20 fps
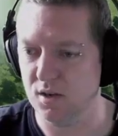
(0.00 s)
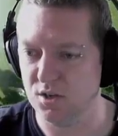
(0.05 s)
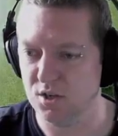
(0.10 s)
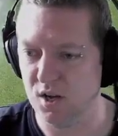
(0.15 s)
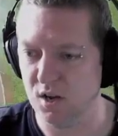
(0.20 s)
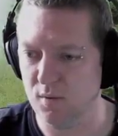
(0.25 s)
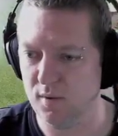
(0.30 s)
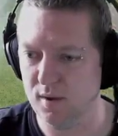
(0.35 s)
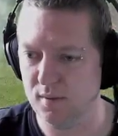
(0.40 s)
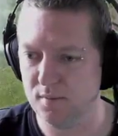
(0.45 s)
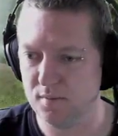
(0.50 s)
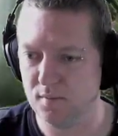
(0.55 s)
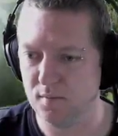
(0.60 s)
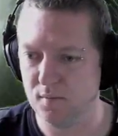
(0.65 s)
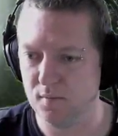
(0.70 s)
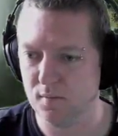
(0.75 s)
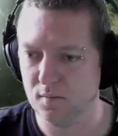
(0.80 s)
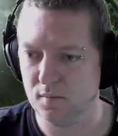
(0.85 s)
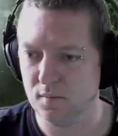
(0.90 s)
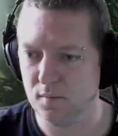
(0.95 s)
shall
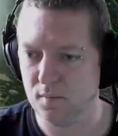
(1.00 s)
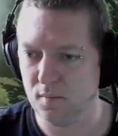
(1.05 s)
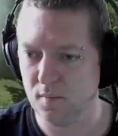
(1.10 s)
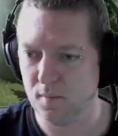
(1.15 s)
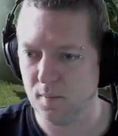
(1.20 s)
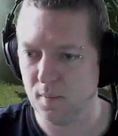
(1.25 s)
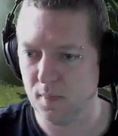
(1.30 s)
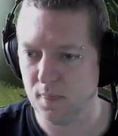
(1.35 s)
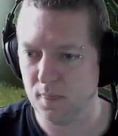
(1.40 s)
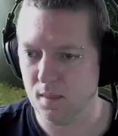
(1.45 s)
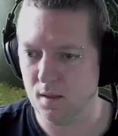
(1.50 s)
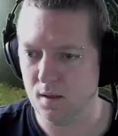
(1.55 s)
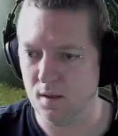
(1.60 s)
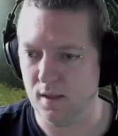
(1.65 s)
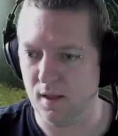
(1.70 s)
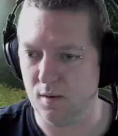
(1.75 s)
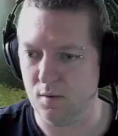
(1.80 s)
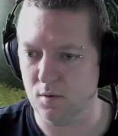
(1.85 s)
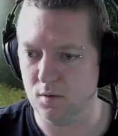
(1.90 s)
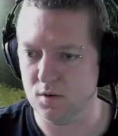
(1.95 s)
we?
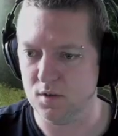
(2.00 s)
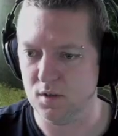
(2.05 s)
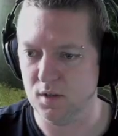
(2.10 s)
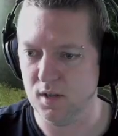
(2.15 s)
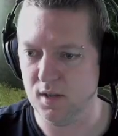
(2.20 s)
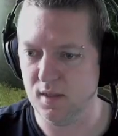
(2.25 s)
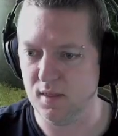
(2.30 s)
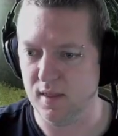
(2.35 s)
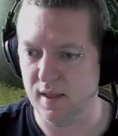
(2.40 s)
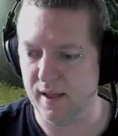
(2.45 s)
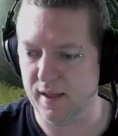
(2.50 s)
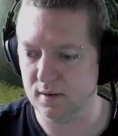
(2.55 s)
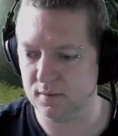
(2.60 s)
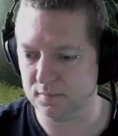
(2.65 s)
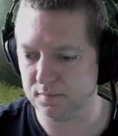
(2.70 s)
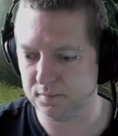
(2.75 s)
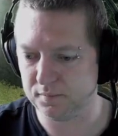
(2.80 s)
Now we'll delete that.